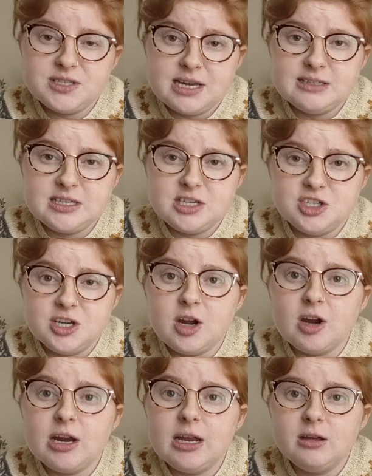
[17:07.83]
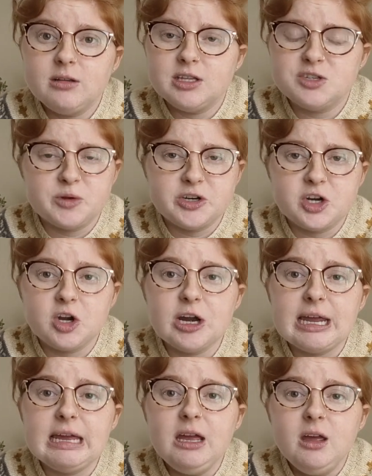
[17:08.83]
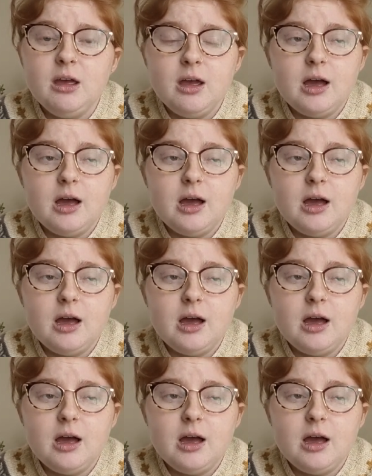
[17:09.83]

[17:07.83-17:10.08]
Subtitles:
science and engineering. It's 1 degree.